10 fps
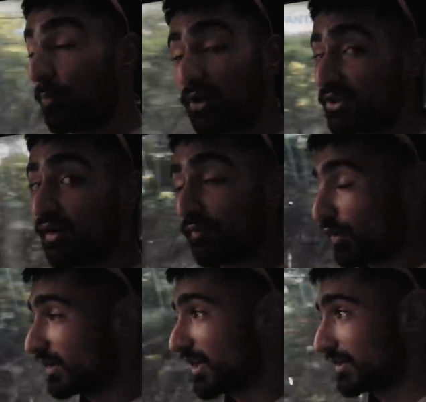put your
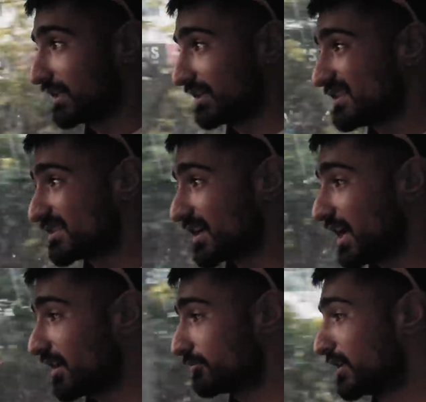foot down in this
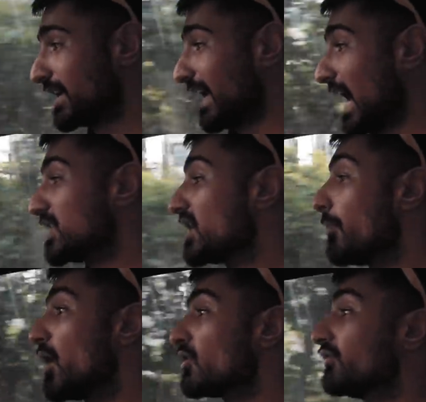car and the
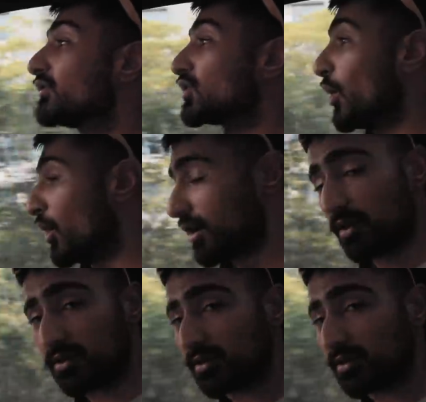amount of torque